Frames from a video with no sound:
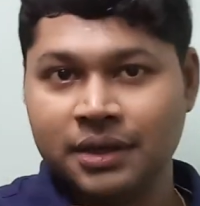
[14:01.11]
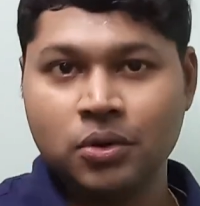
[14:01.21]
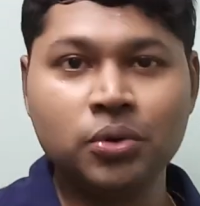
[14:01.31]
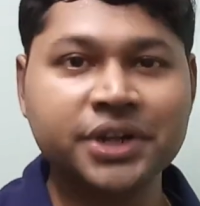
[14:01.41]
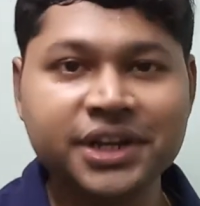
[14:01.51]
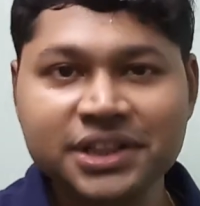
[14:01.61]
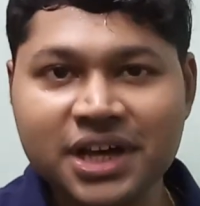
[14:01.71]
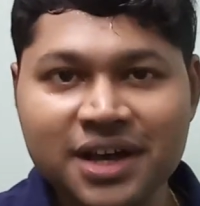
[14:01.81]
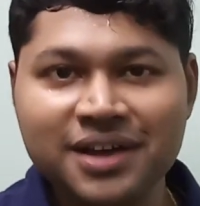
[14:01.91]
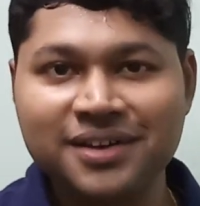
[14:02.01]
Quoted in
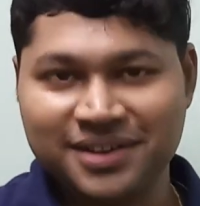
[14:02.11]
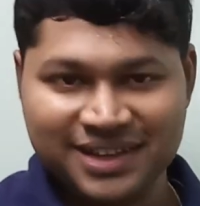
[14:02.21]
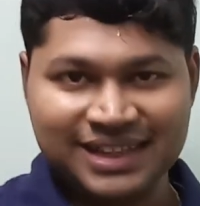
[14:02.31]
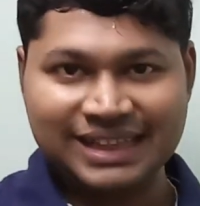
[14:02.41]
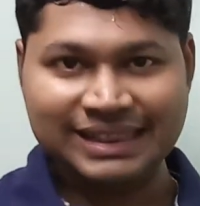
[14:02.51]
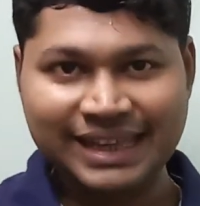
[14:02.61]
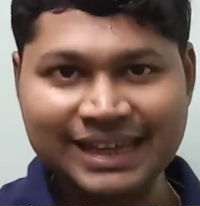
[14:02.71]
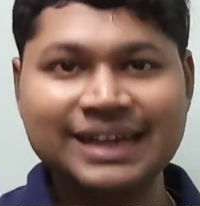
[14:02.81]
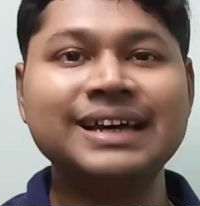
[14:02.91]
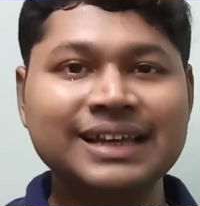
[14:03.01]
the
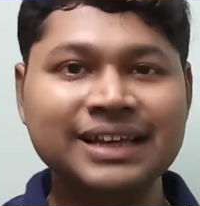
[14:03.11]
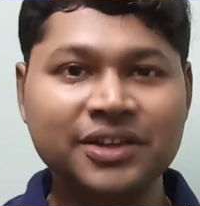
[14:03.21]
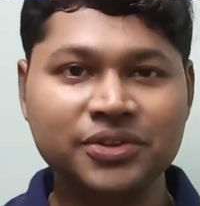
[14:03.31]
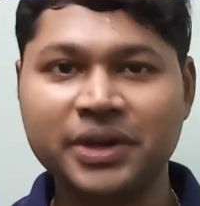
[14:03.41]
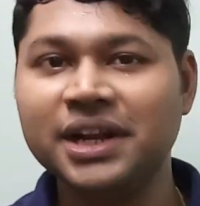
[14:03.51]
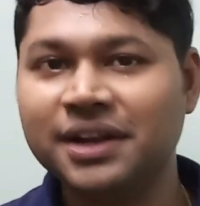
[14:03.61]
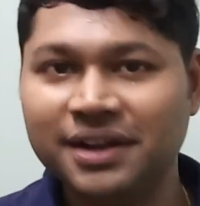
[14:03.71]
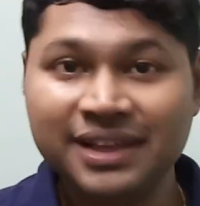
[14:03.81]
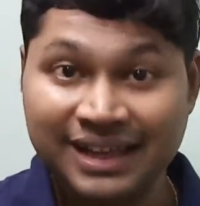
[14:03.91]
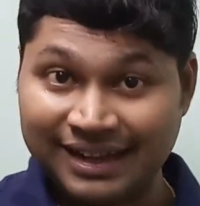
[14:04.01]
link. You
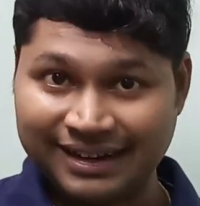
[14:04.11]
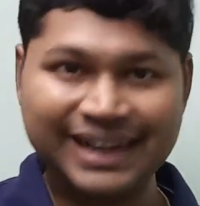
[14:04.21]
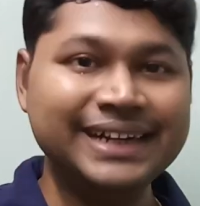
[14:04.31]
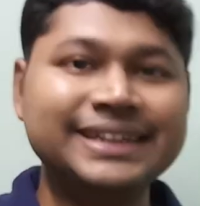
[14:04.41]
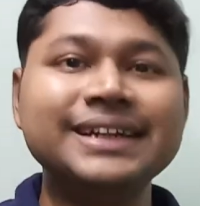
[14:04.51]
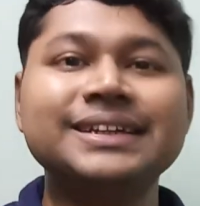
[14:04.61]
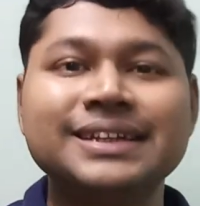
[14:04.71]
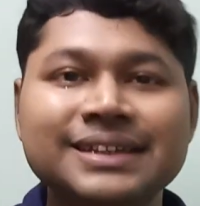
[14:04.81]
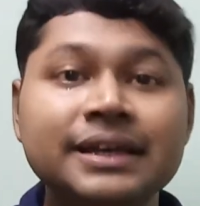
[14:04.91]
can write it.